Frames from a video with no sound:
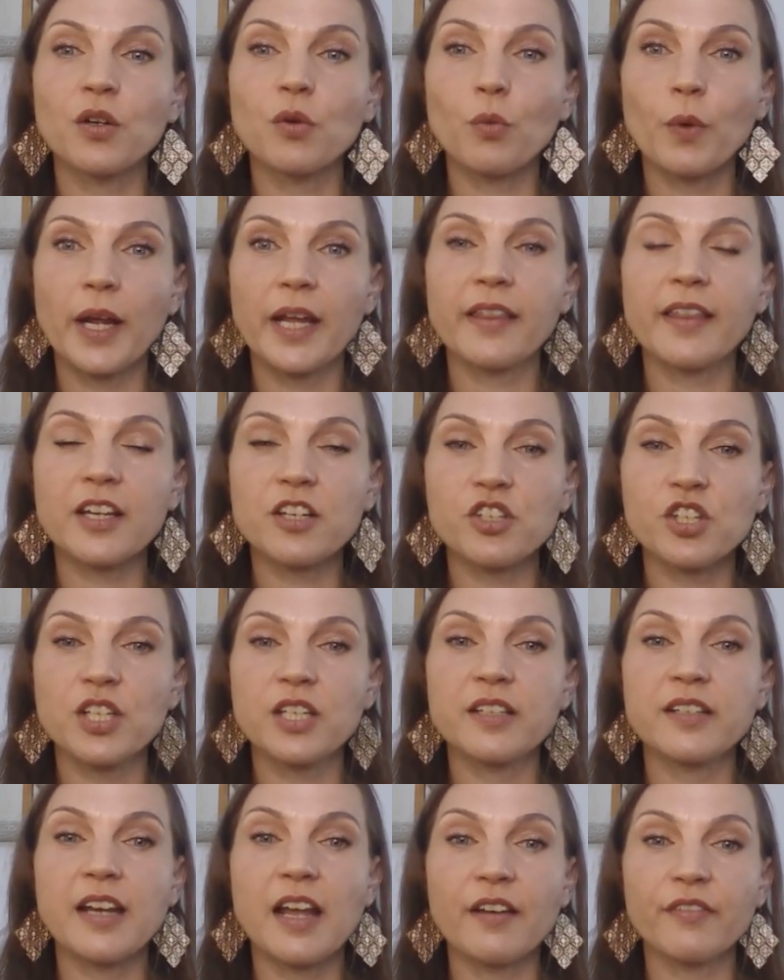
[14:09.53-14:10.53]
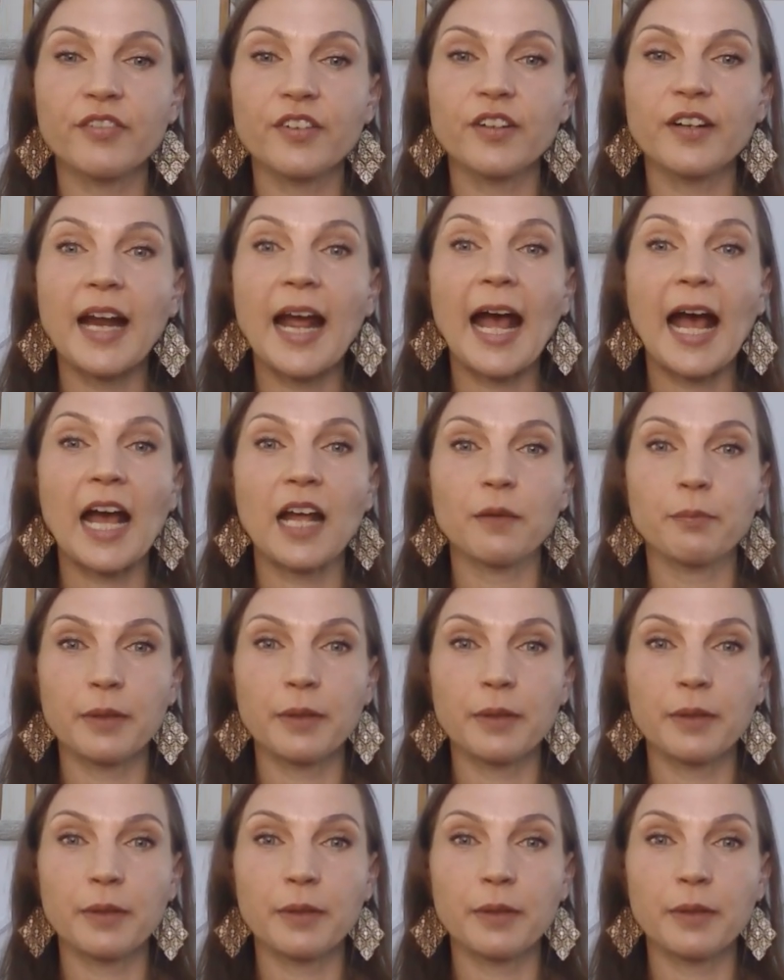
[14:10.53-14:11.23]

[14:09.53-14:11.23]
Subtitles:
a way that she never had